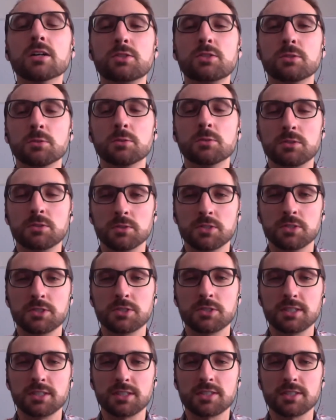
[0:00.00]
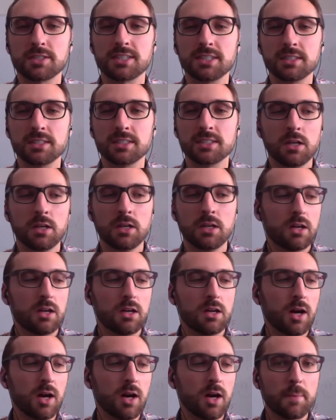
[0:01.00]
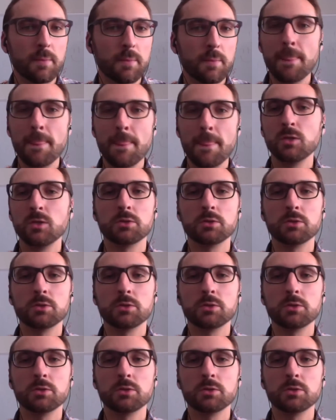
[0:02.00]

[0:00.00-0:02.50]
To a certain extent, and